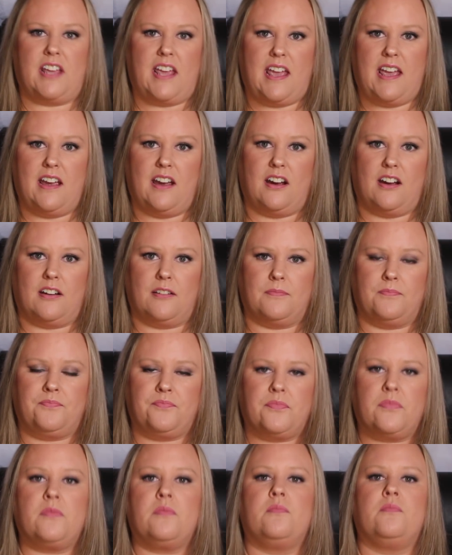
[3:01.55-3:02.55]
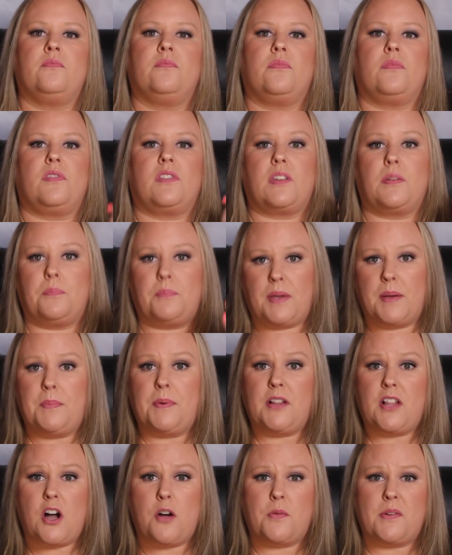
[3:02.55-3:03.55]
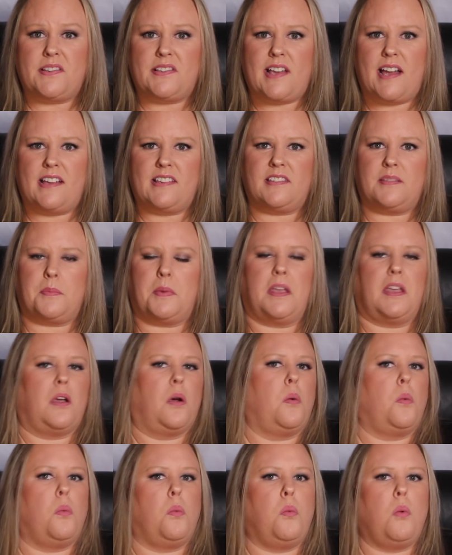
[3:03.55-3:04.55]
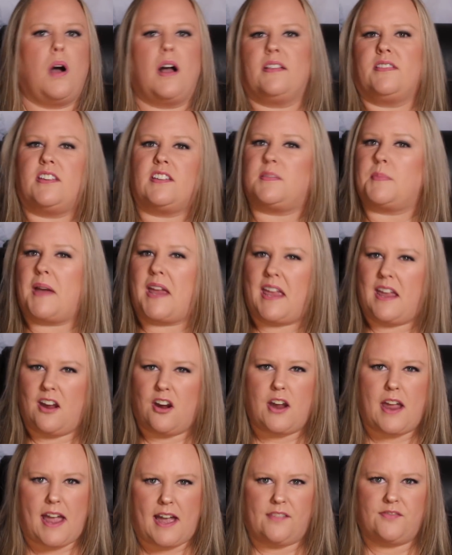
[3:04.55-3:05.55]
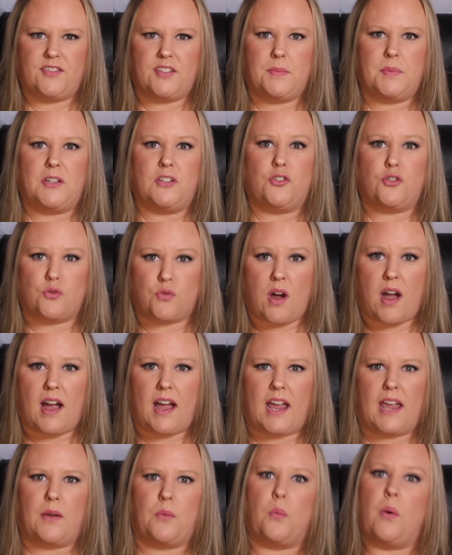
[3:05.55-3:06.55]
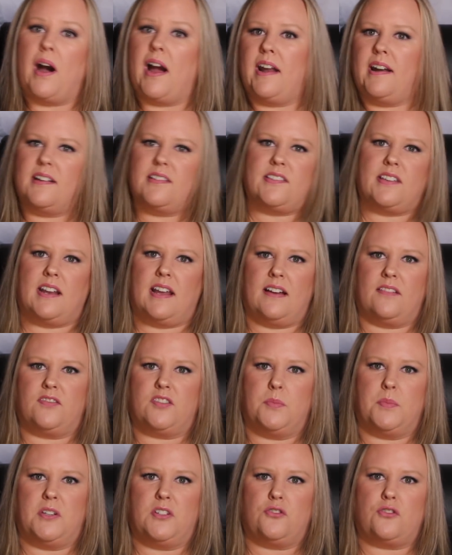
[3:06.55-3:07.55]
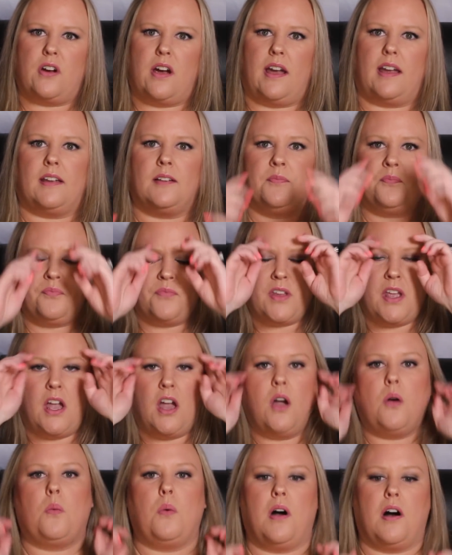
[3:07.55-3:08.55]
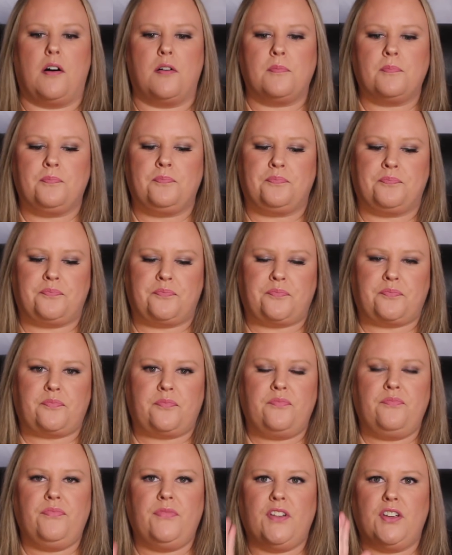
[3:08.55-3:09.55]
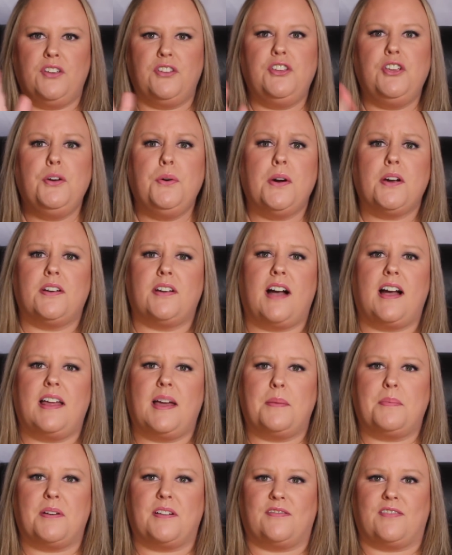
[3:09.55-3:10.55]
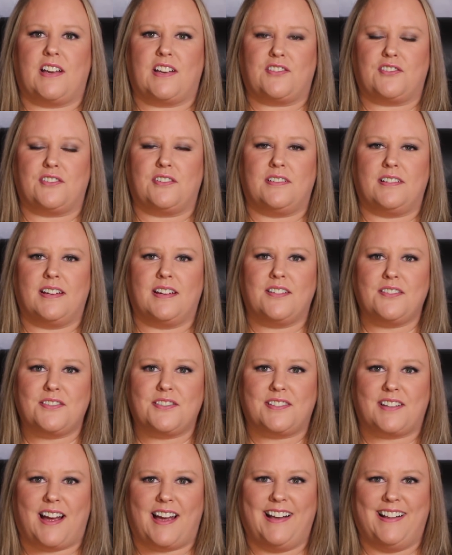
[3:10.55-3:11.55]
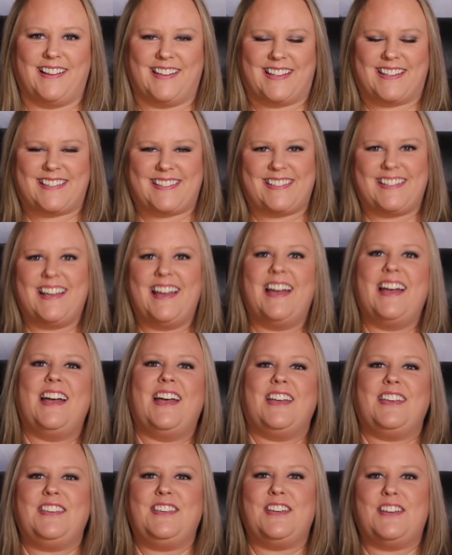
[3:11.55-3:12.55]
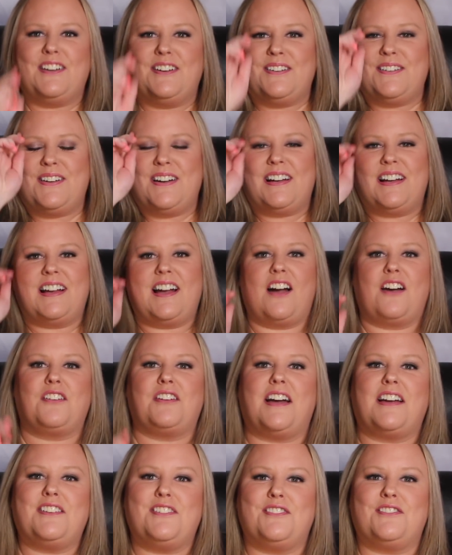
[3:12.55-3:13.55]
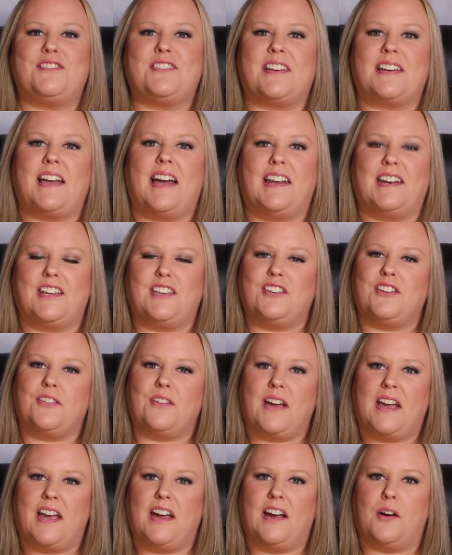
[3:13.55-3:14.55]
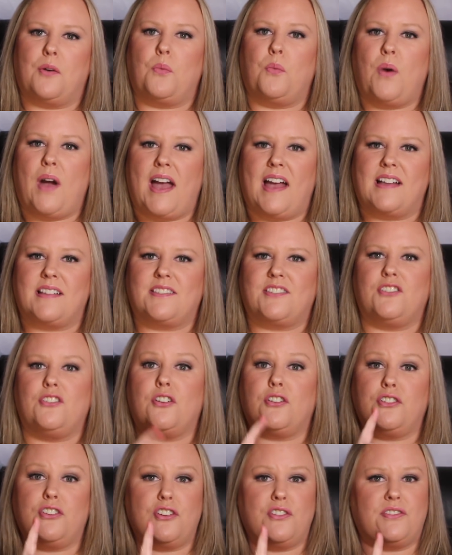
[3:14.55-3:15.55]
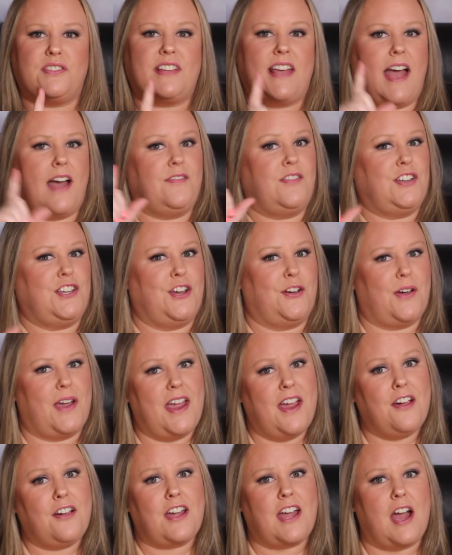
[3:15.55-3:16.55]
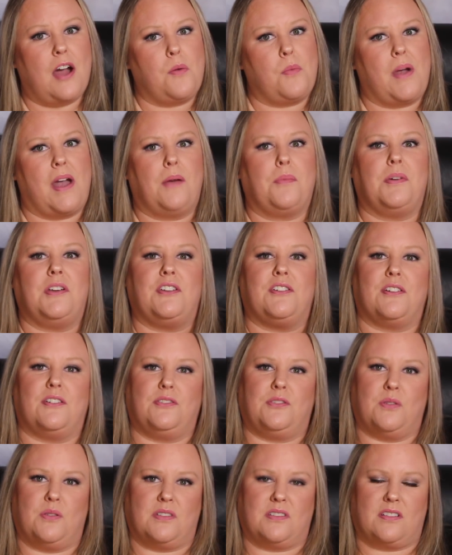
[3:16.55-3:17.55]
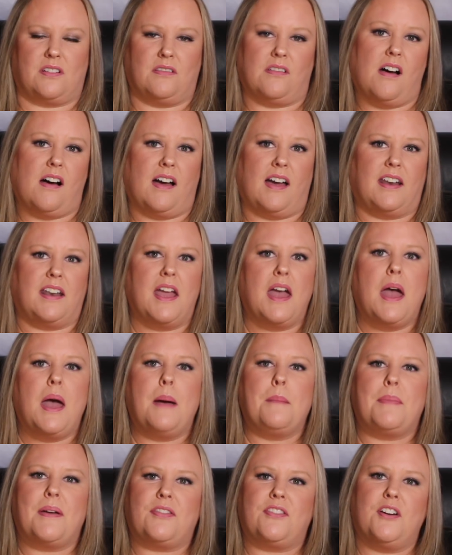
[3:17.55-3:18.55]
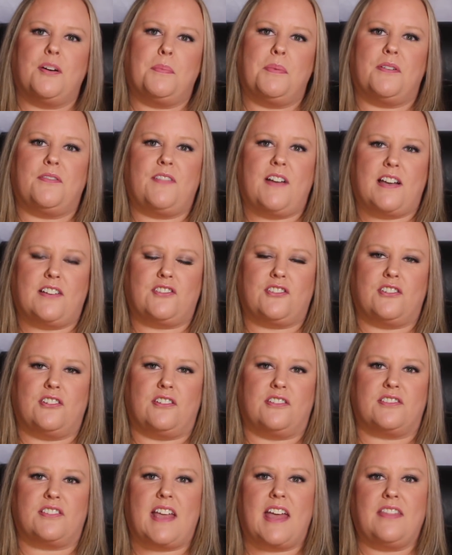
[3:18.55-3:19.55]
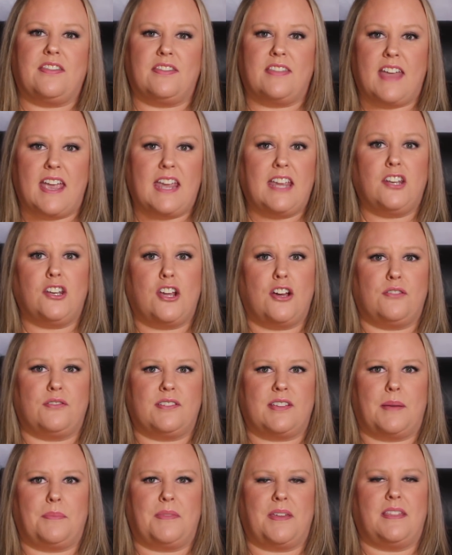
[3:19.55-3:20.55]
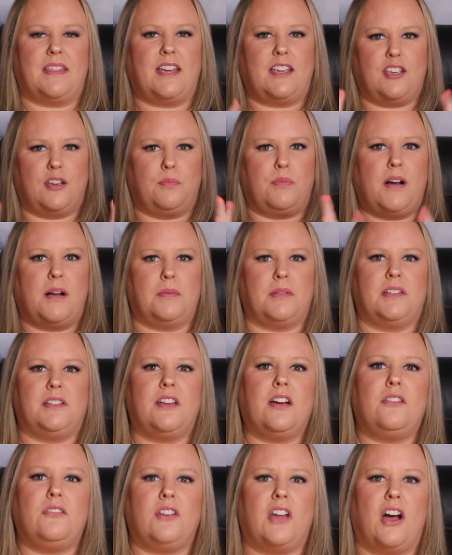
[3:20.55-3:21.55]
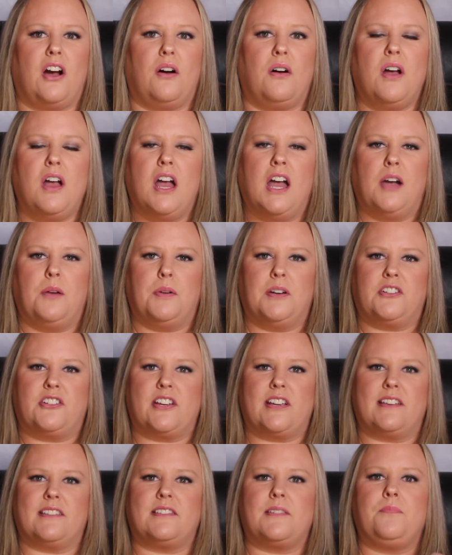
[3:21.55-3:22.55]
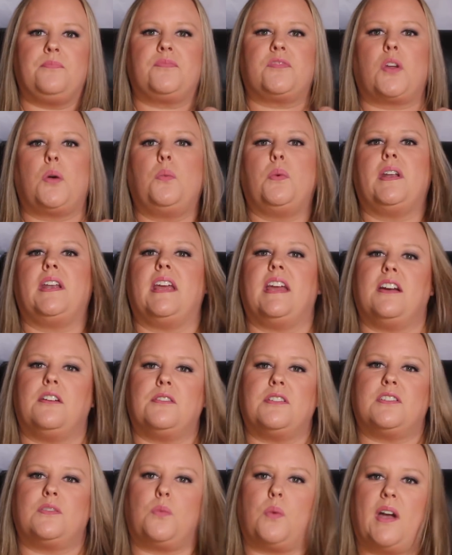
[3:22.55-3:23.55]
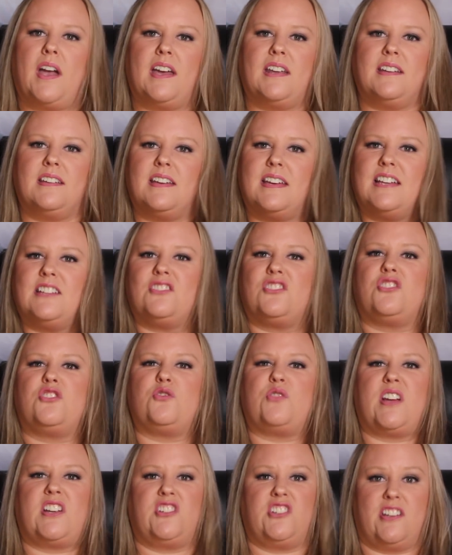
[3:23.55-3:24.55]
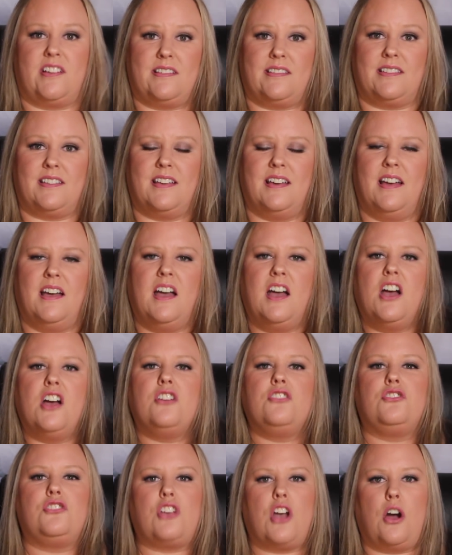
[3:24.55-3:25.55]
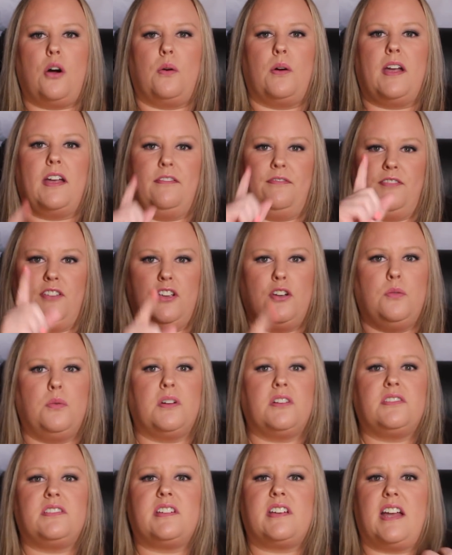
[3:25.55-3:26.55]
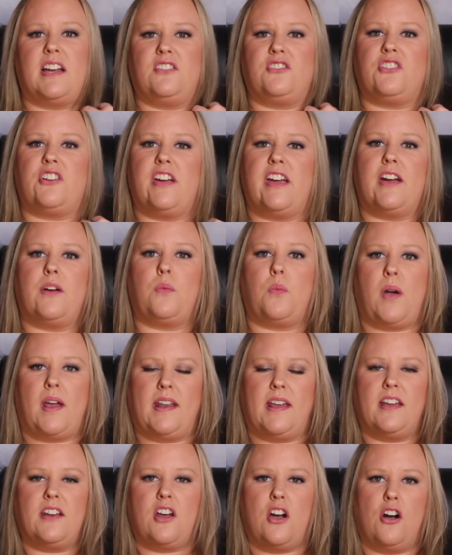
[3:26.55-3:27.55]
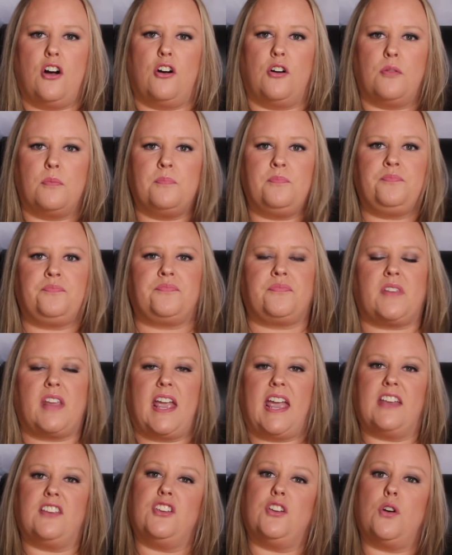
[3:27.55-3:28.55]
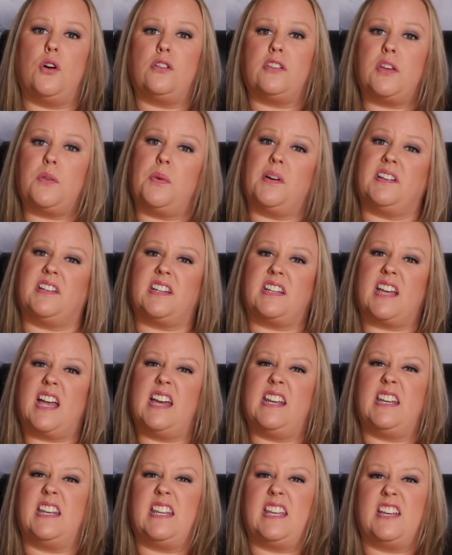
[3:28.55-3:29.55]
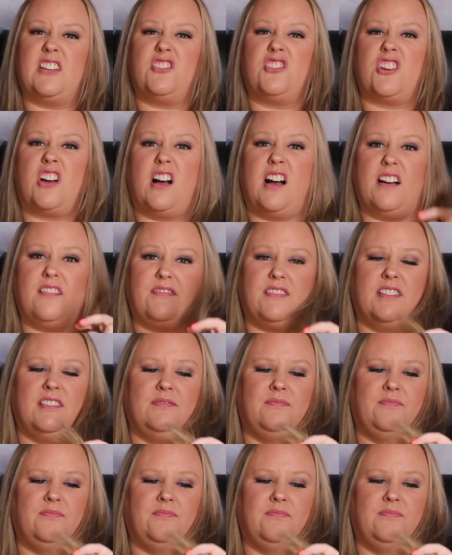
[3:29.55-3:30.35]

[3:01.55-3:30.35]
hair. People always ask me, does my hair have to be dry? Why does it have to be dry? Well, you are not a professional hairstylist. You are not used to cutting your hair wet. You're used to having your hair cut wet when you go to a salon, but they're professionals and they know something that you probably don't know, which is when hair is wet, it stretches. So if you were to cut your hair wet at home and you only wanted to cut 1 inch off,